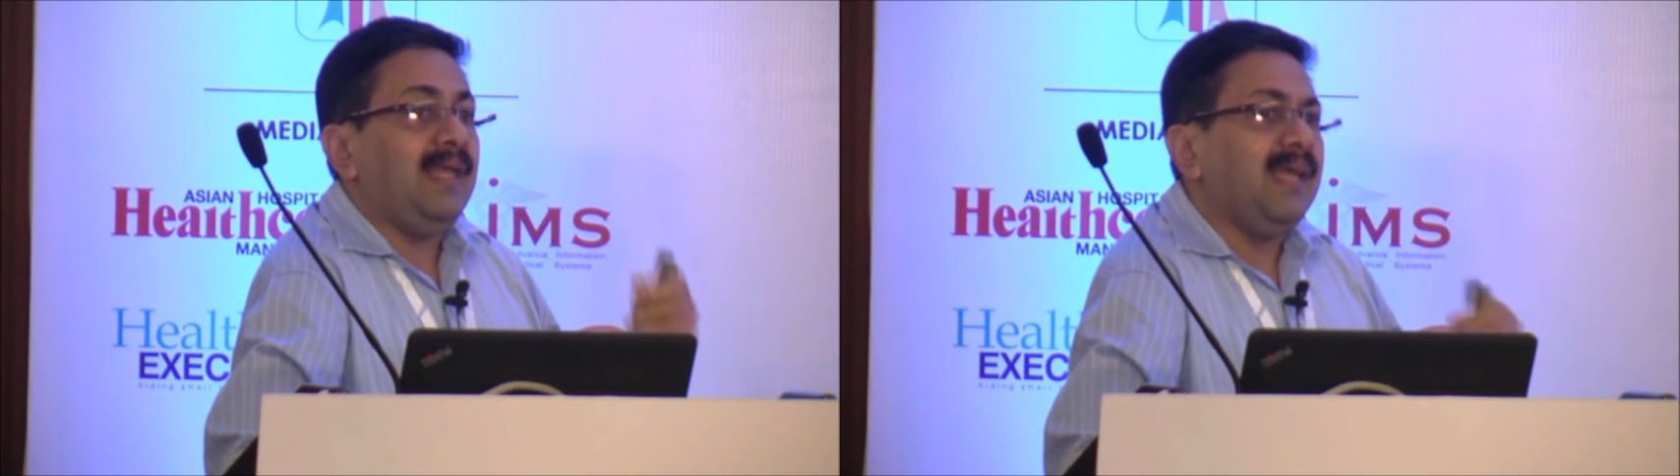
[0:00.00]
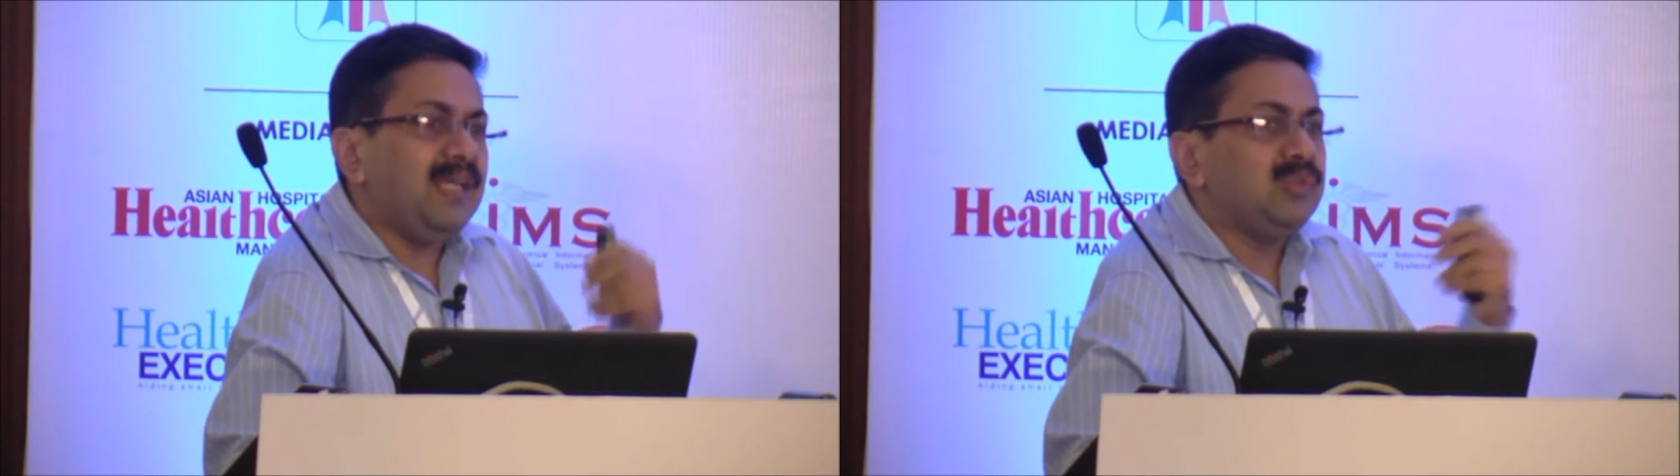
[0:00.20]

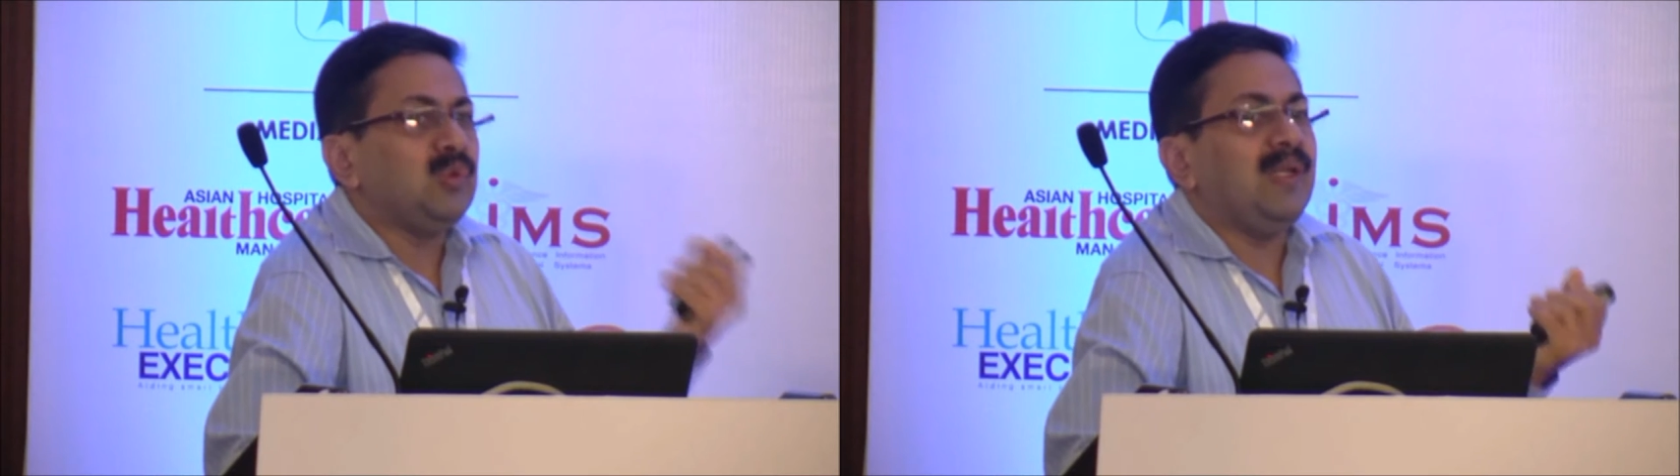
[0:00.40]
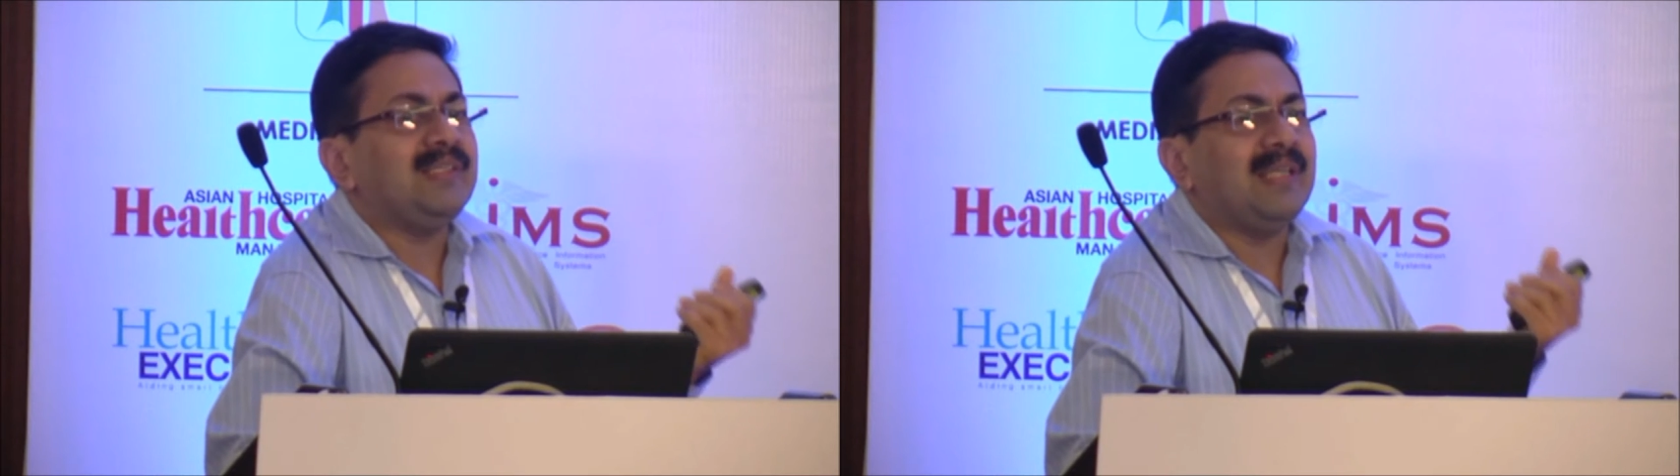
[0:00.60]
The
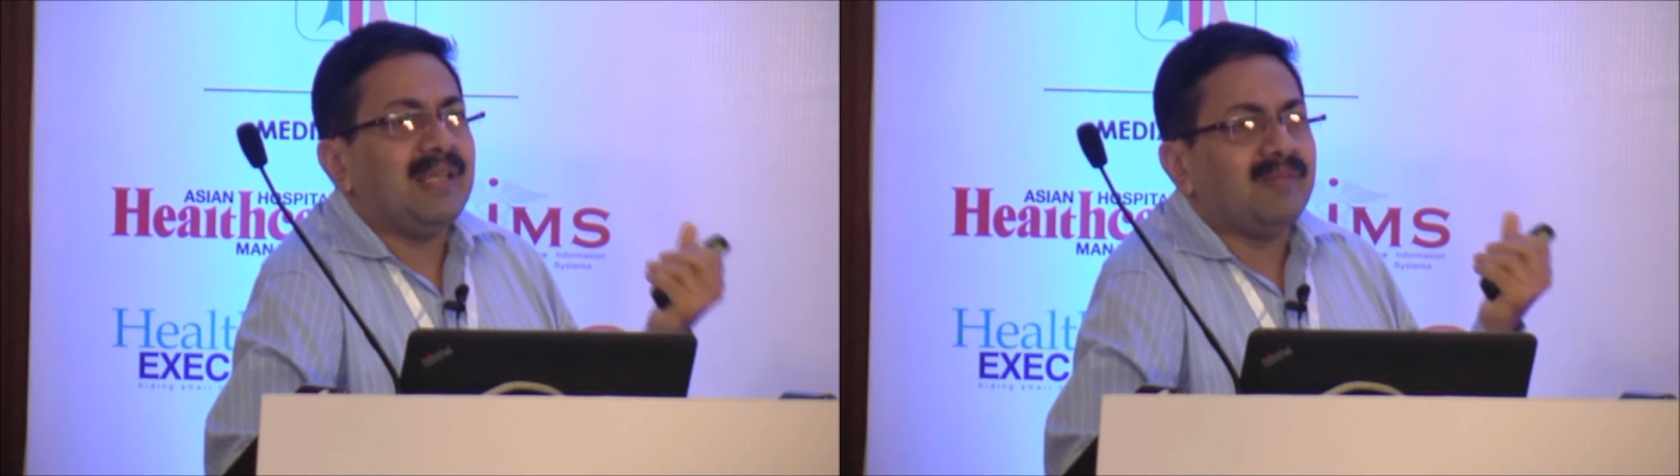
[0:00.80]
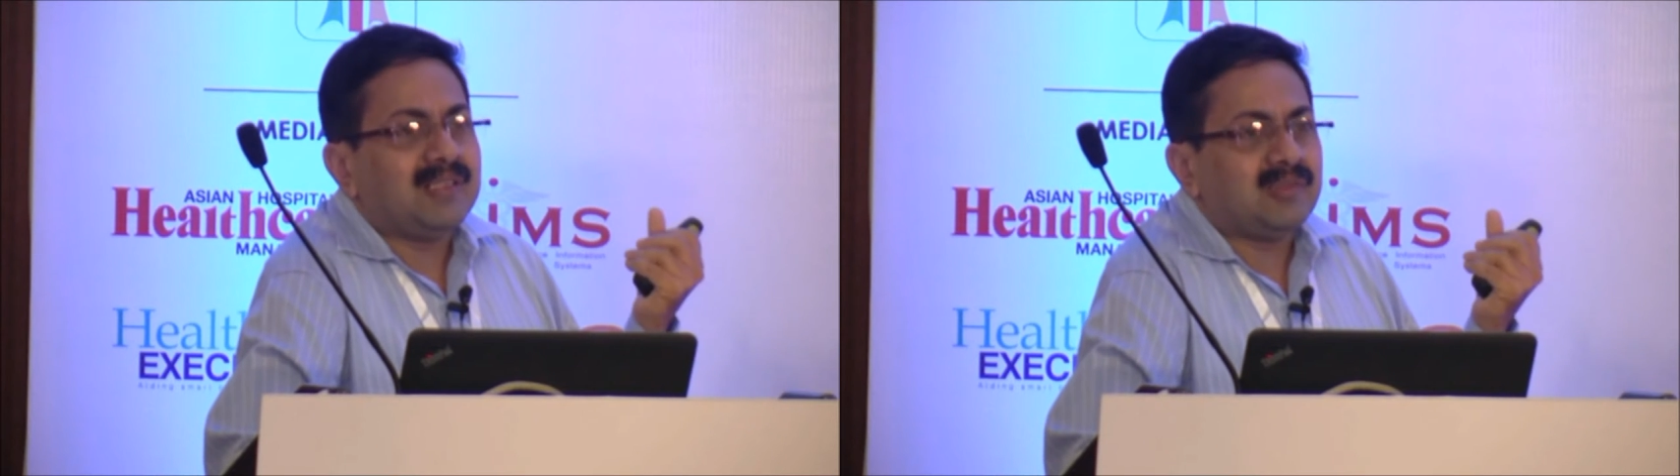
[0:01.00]

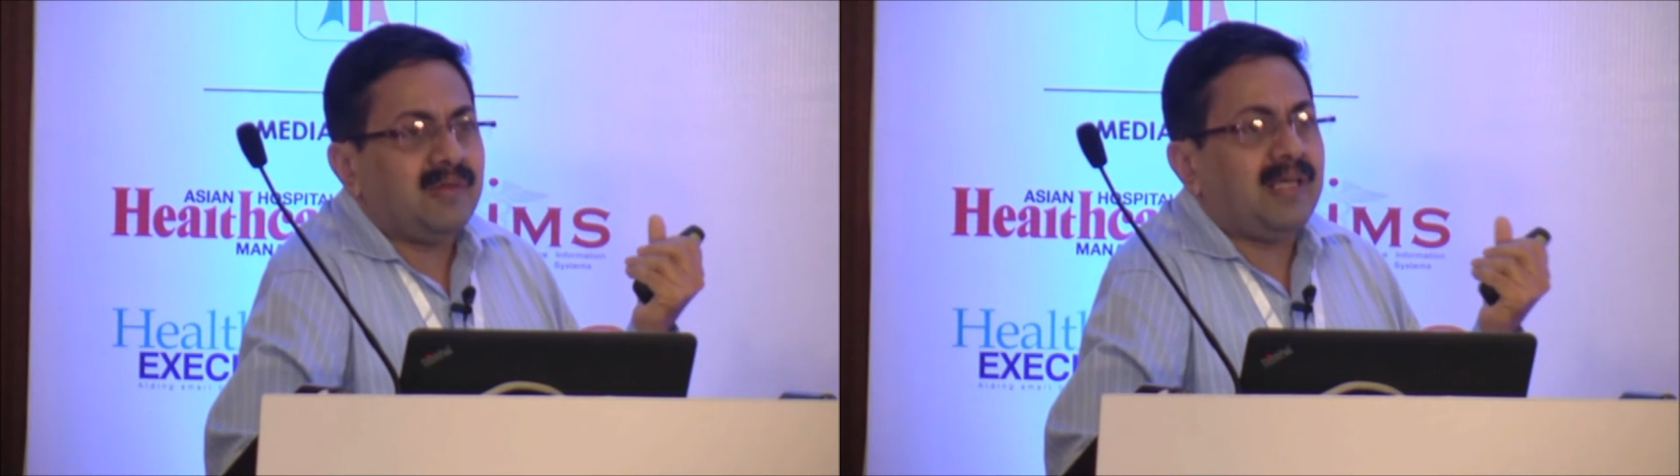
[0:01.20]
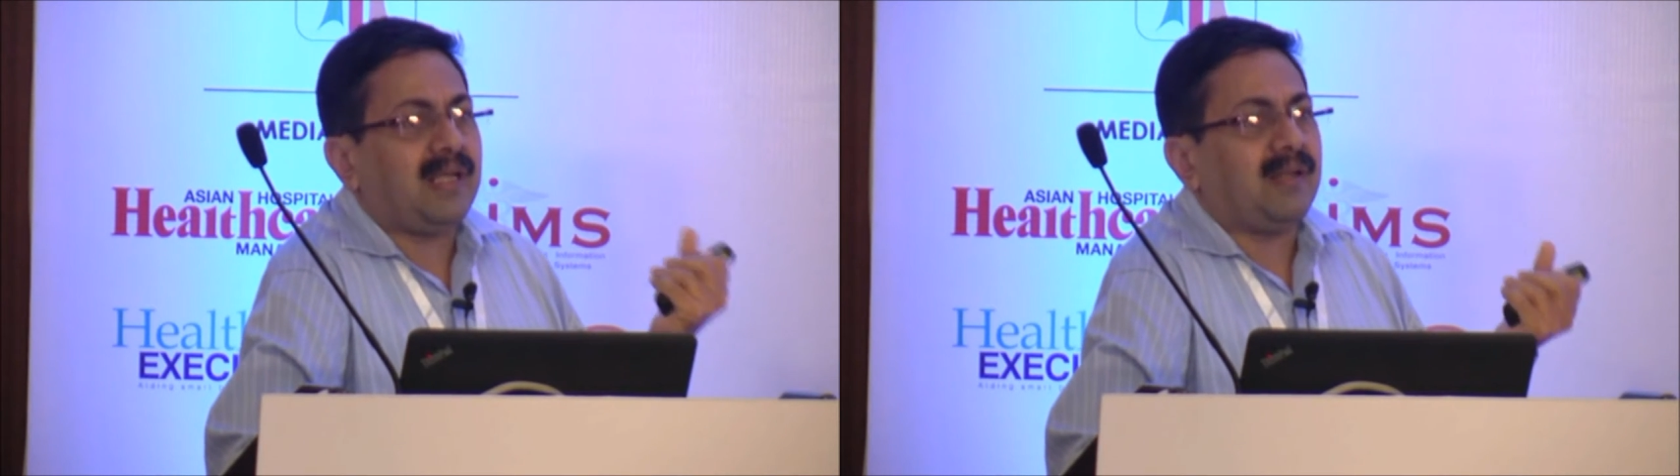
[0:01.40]
insulation
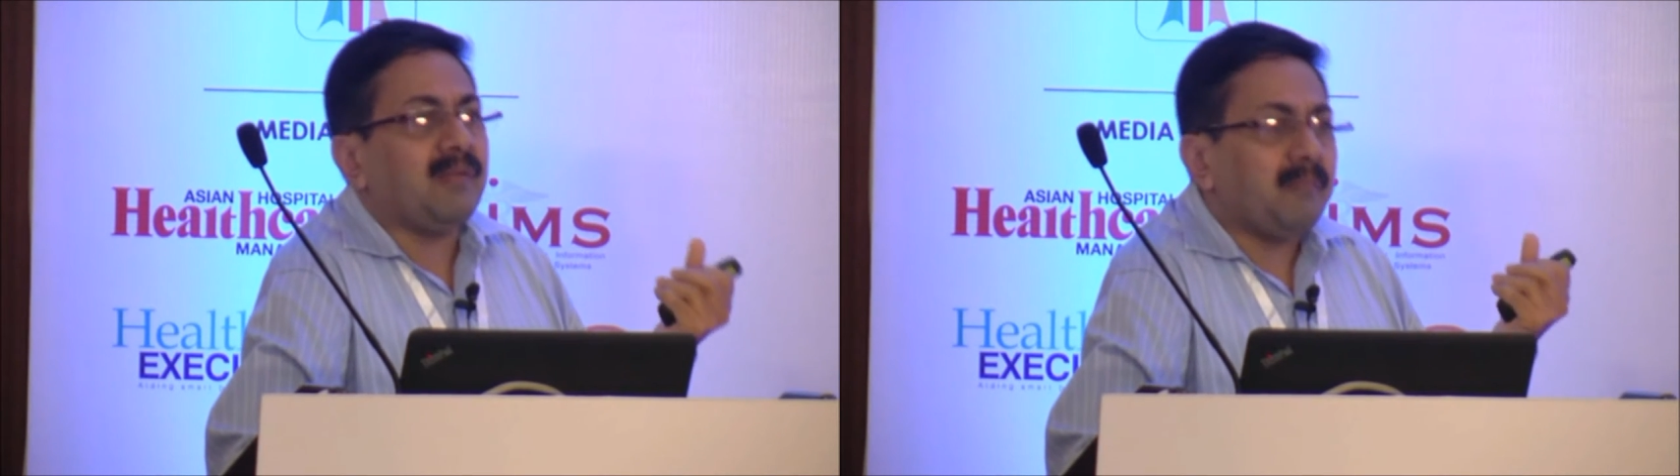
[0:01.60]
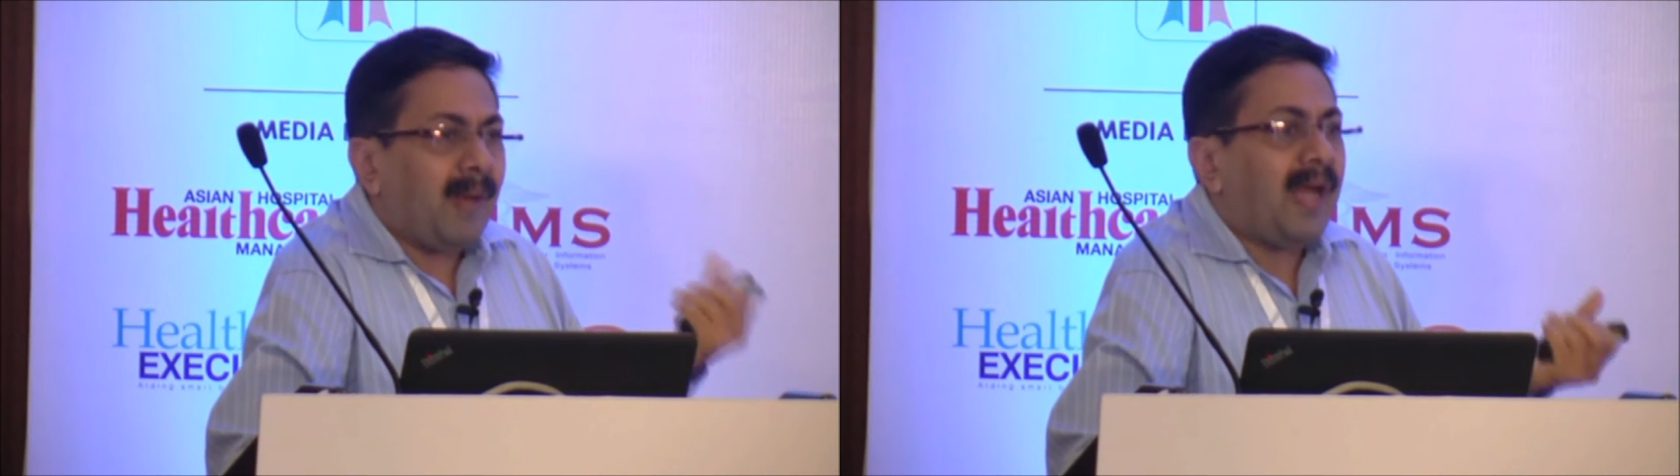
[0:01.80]
levels were